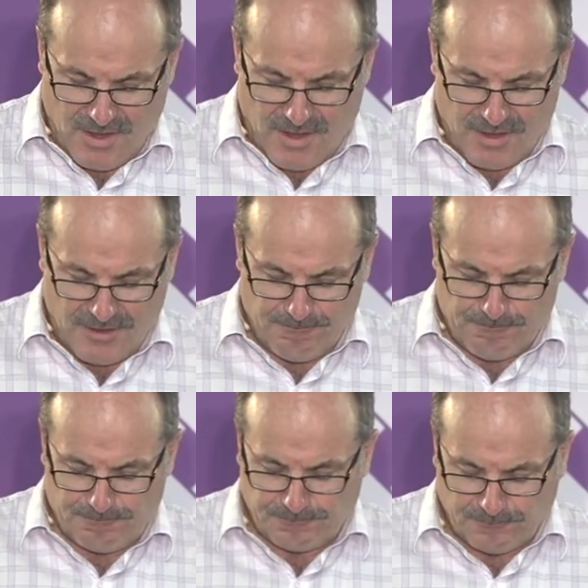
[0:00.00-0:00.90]

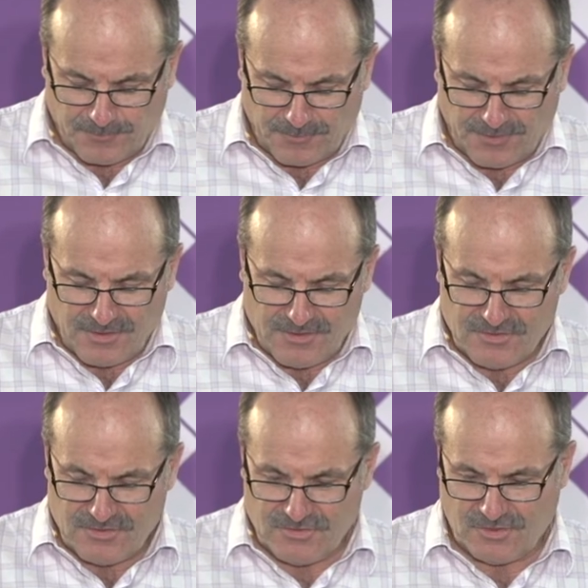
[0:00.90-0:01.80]

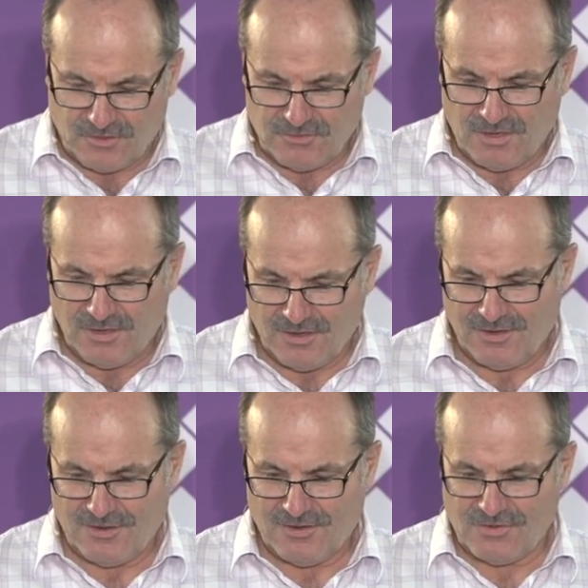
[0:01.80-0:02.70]
So,
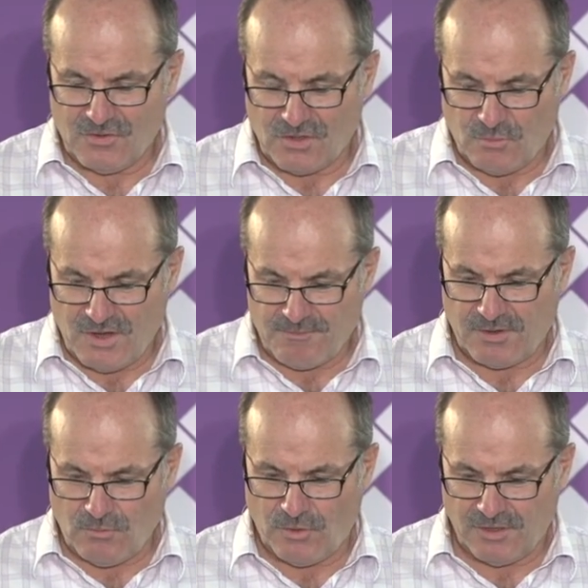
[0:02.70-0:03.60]
you know, we've
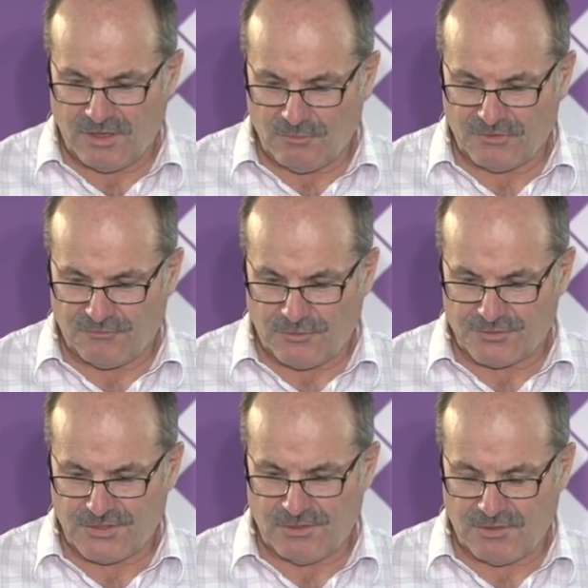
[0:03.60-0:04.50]
been working with
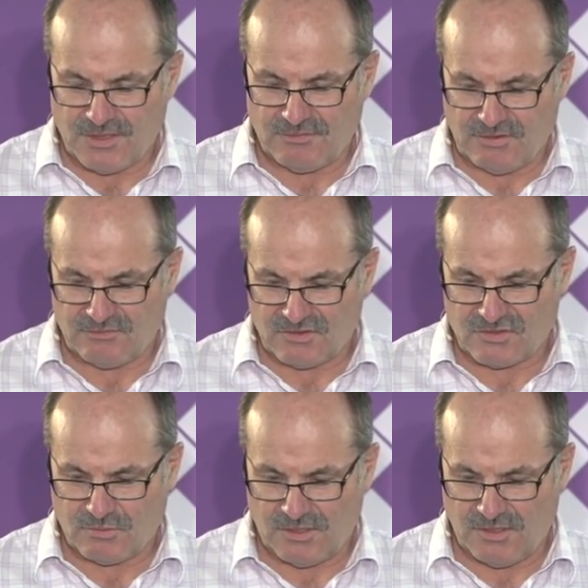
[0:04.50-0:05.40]
Fonterra. They've given us
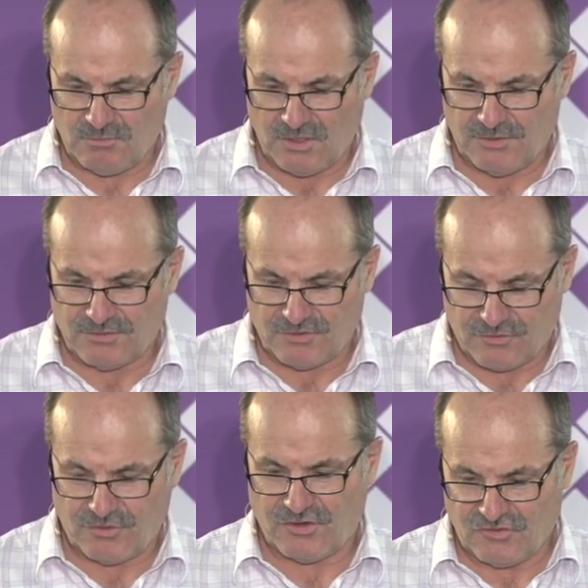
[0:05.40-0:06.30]
$20 million to
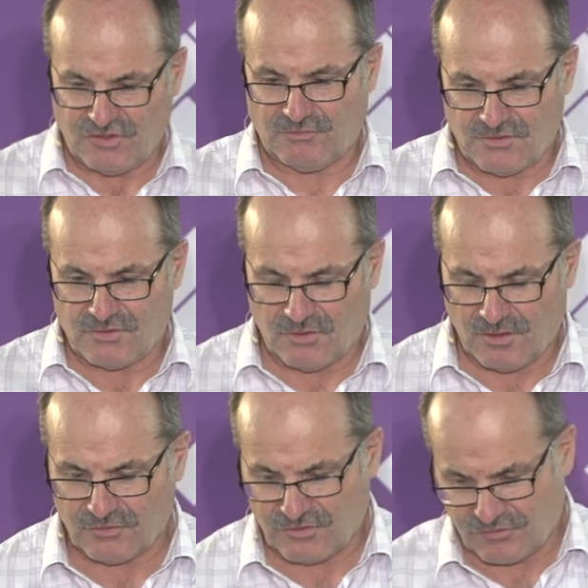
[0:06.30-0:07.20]
try and shift the
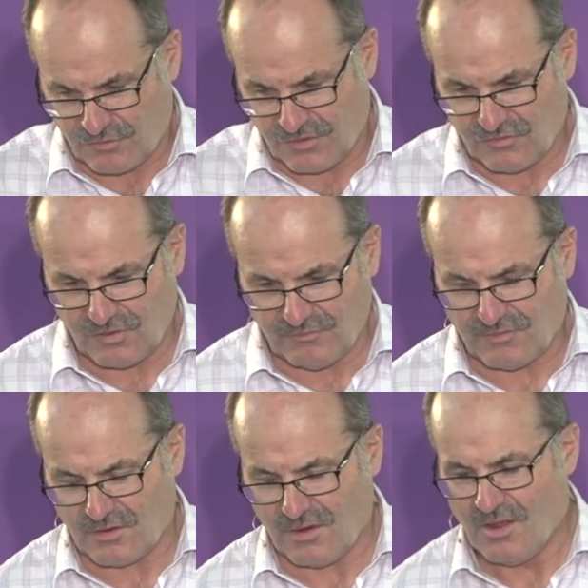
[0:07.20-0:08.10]
dial, to try and shift
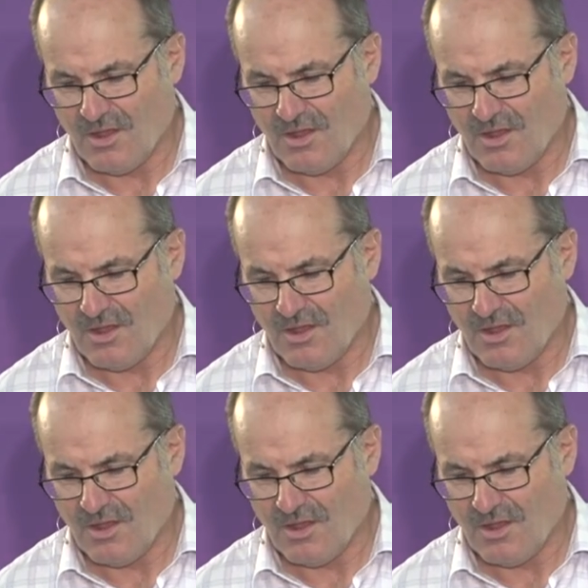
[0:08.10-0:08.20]
the...